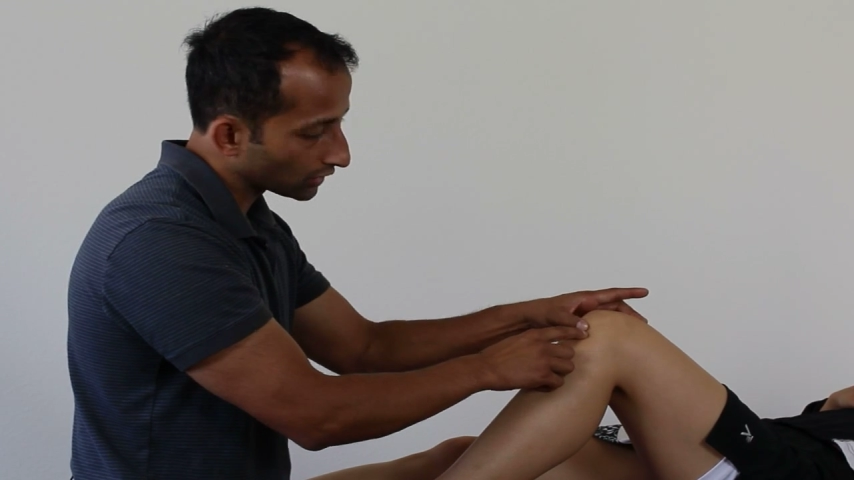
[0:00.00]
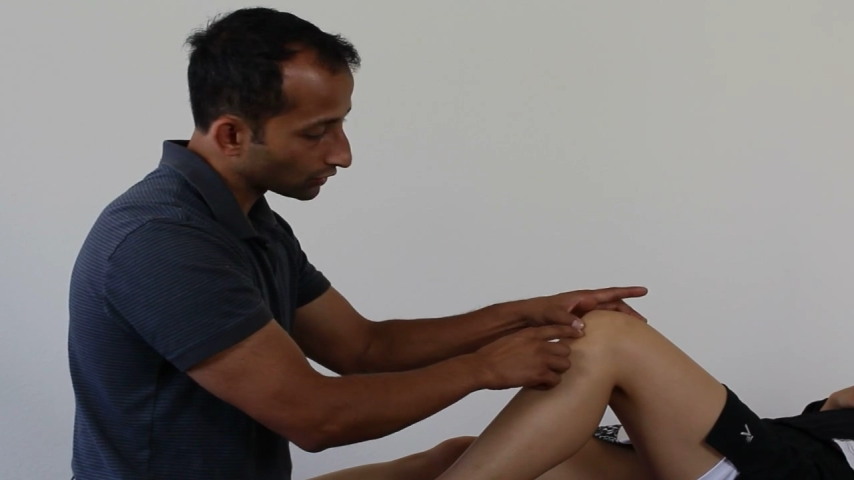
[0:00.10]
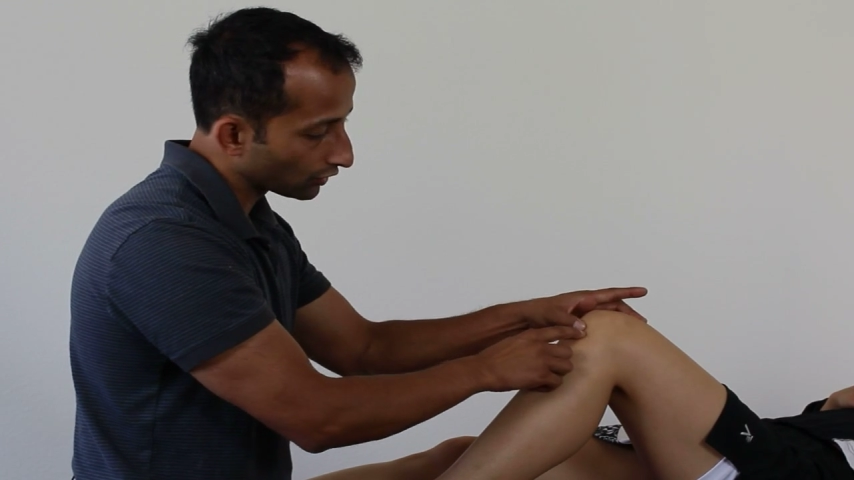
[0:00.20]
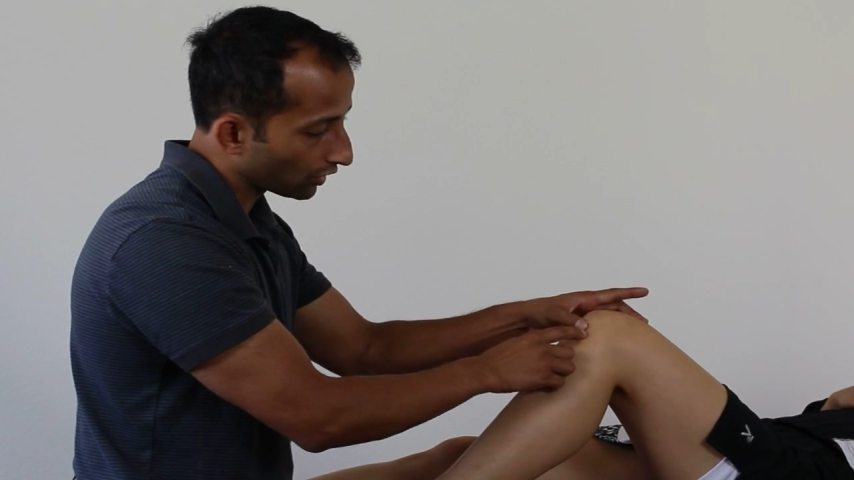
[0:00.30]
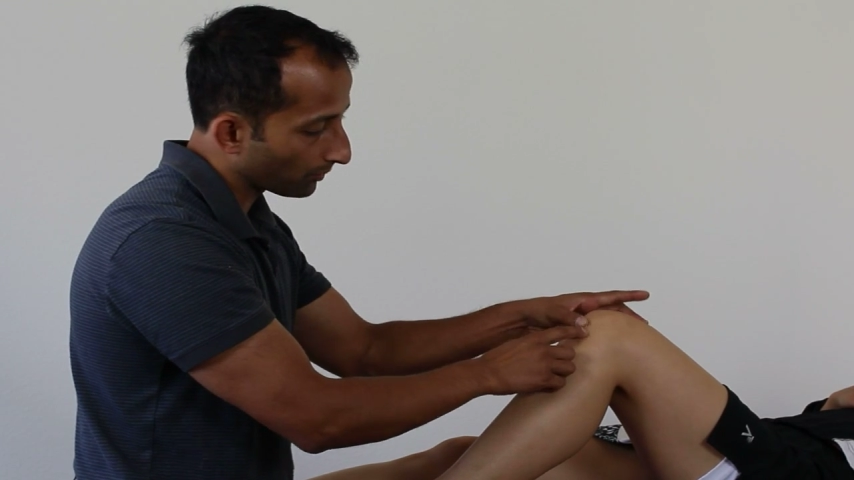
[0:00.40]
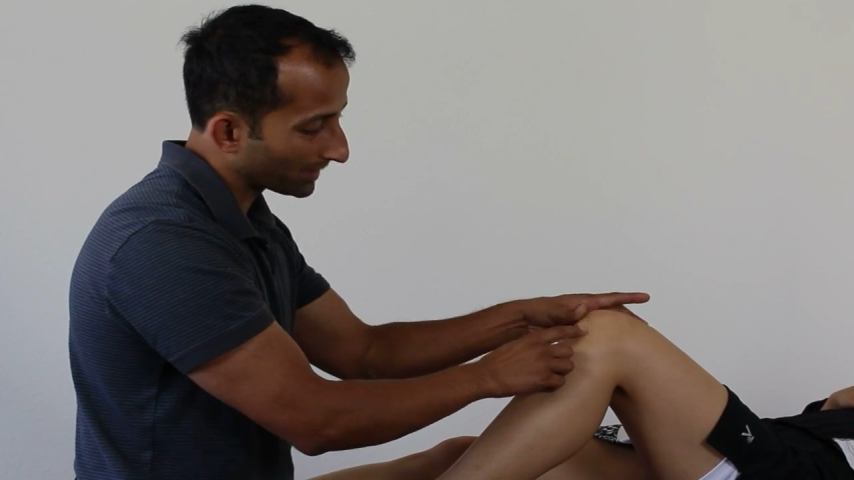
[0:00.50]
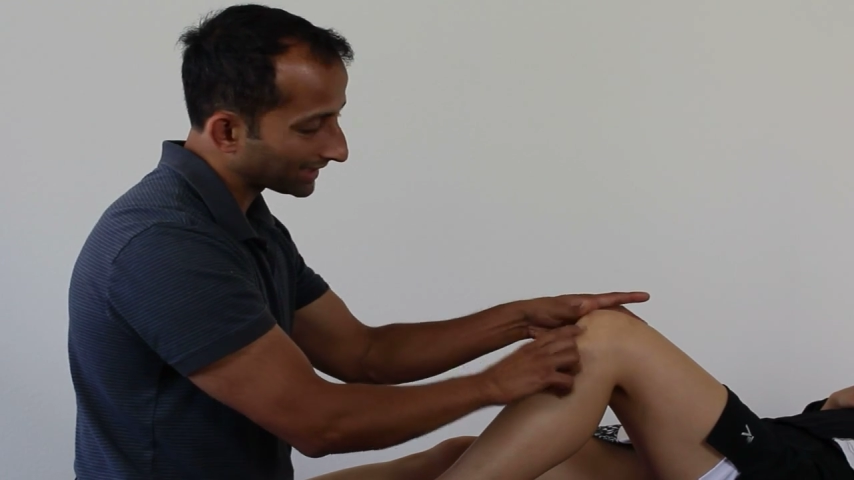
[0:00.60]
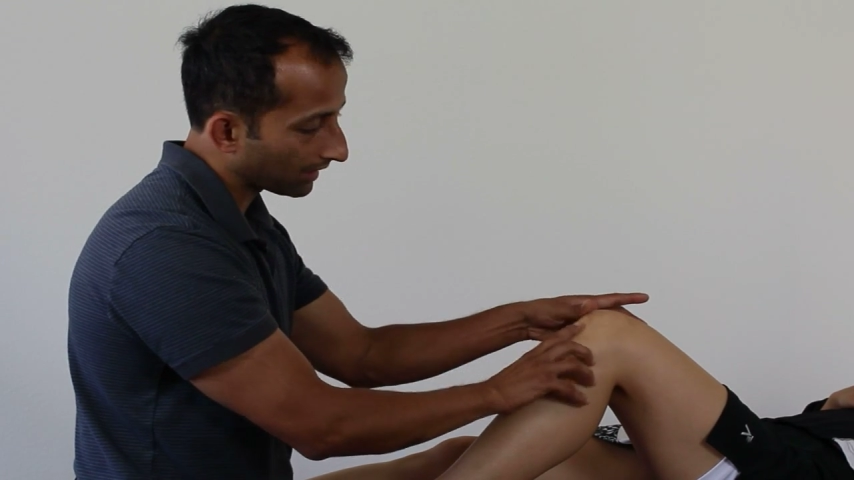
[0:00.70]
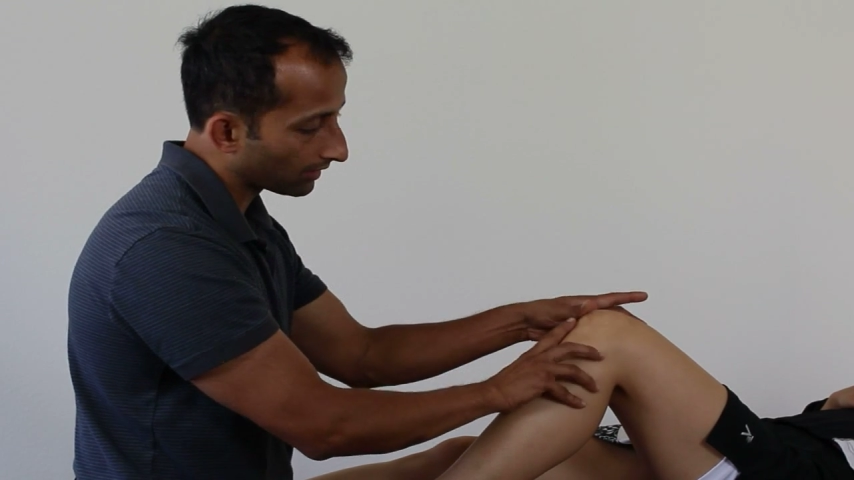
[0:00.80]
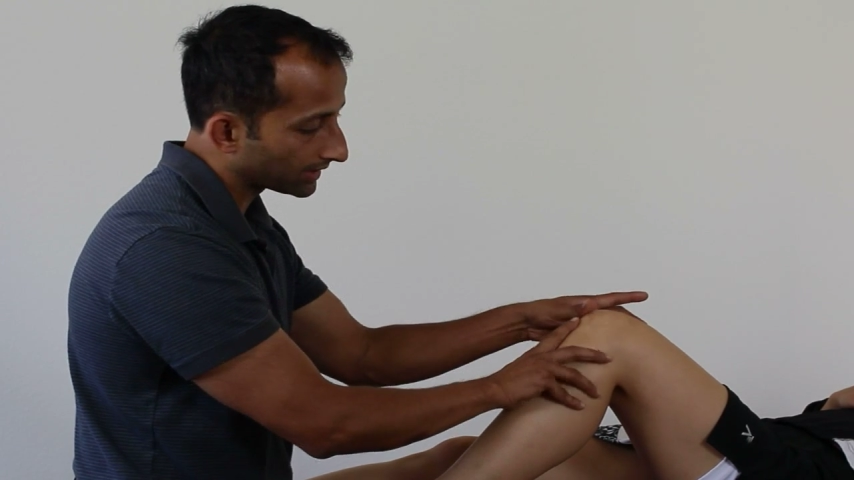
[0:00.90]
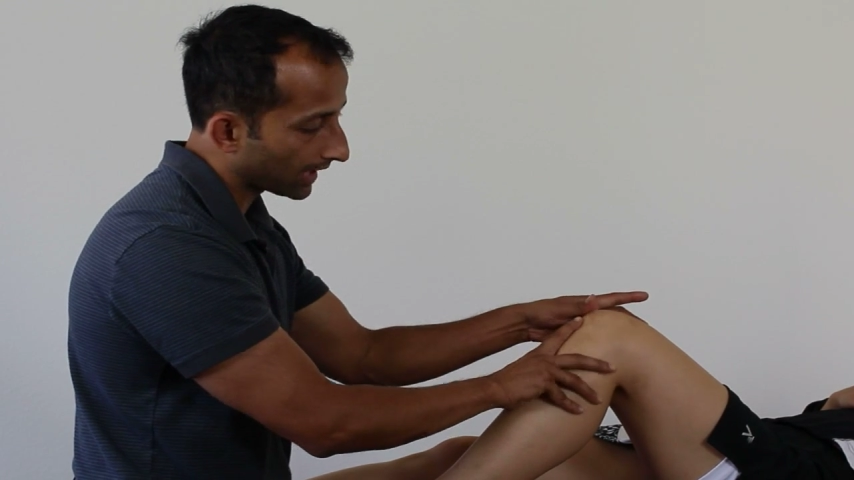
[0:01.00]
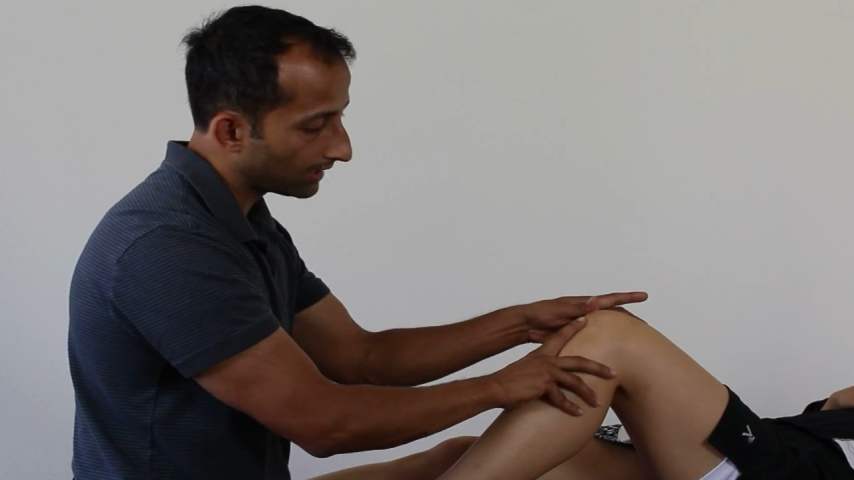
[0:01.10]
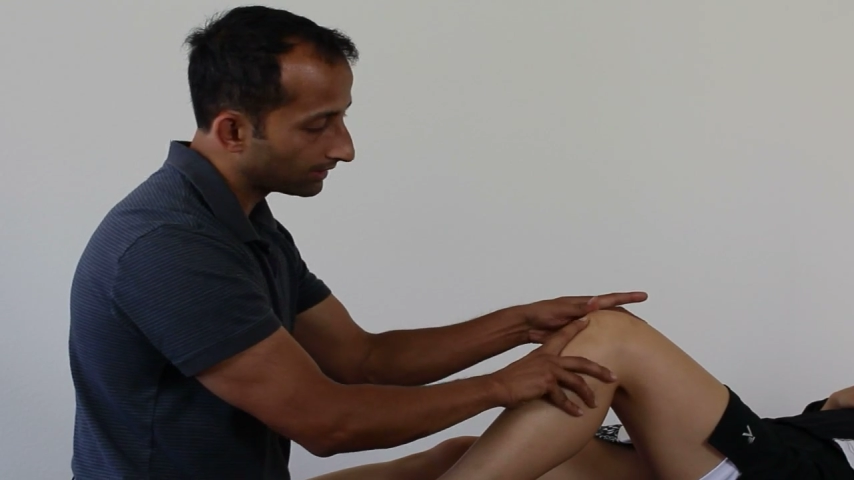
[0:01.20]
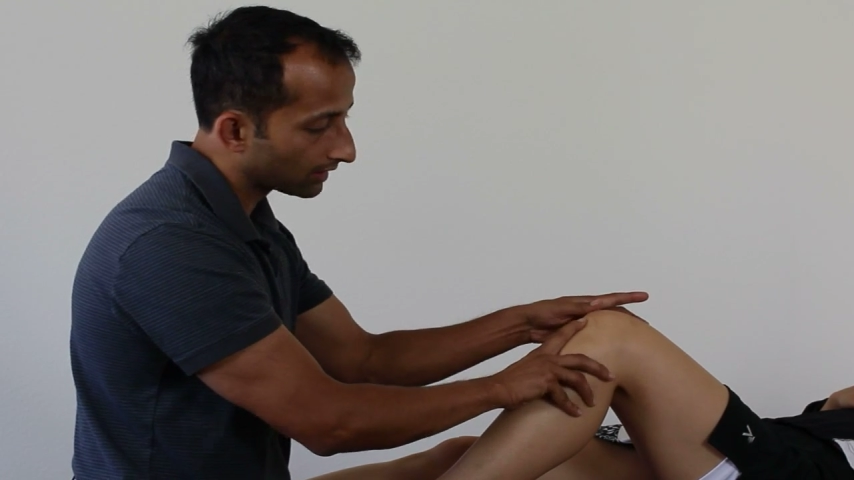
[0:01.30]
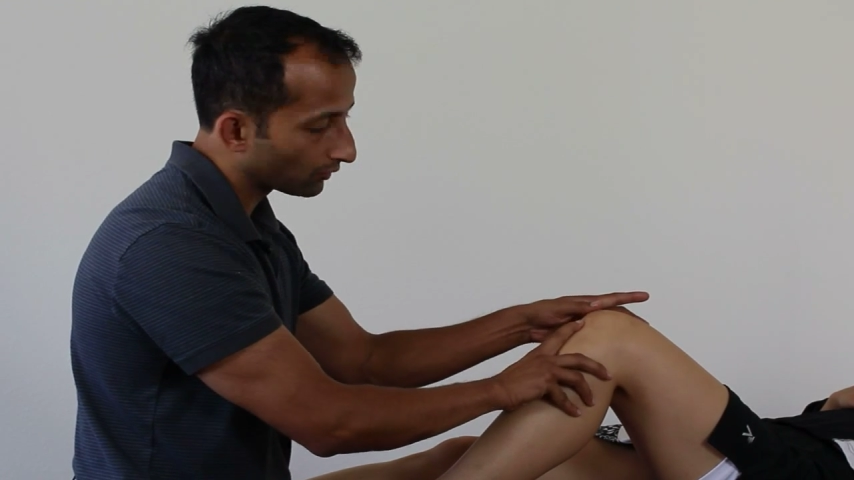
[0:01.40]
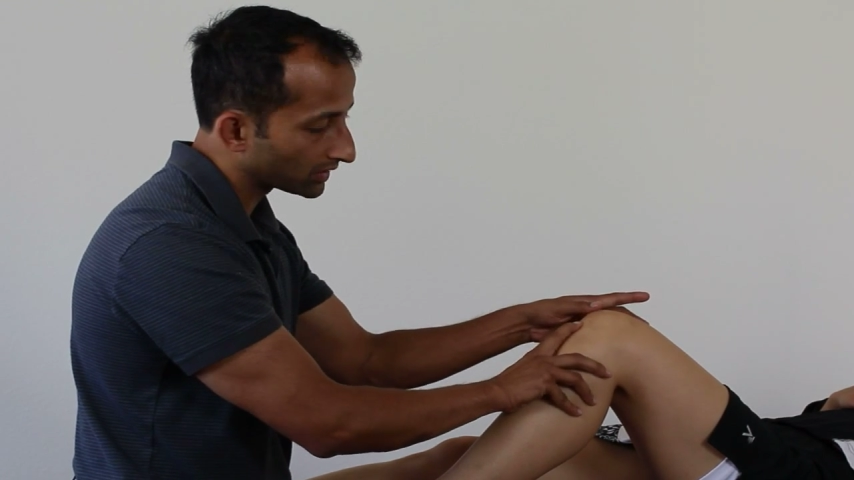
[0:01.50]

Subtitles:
into your patellar tendon,